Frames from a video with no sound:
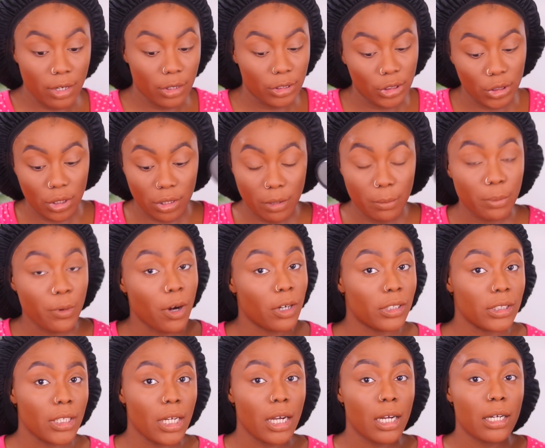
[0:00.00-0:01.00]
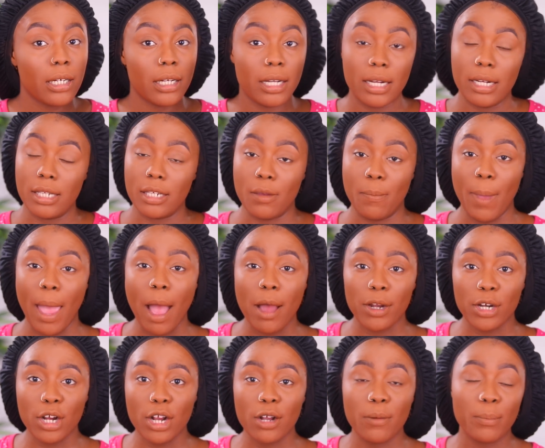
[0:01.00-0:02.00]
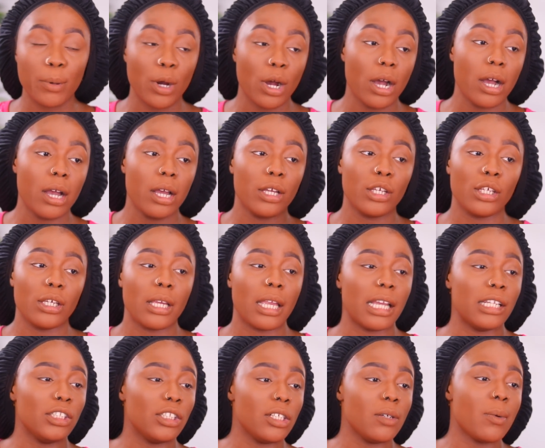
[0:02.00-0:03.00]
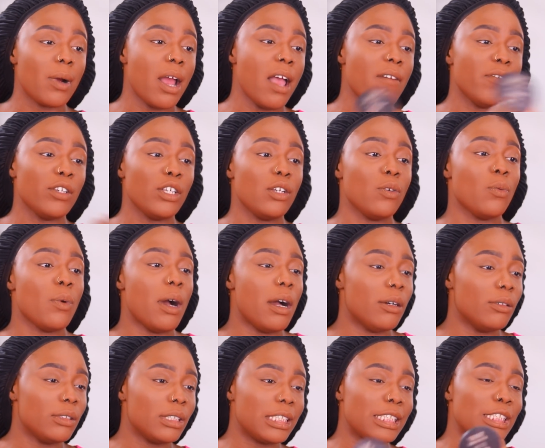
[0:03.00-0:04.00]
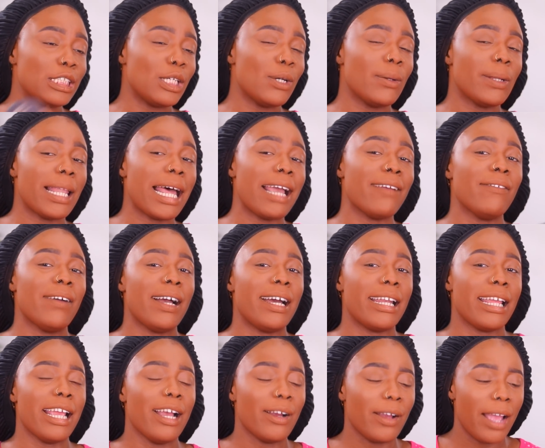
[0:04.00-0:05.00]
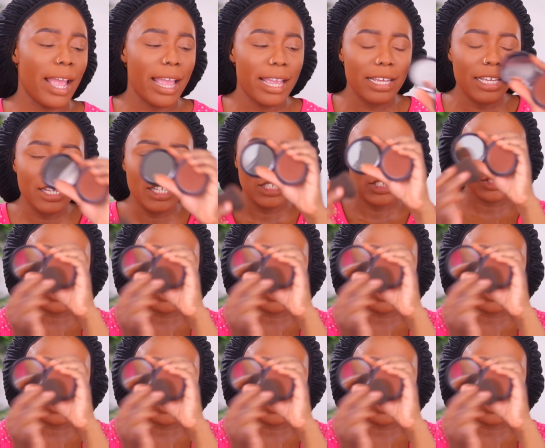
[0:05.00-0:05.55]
I know it's not a bronzer it's a powder, but you can do whatever you want. It's your life, honey, okay?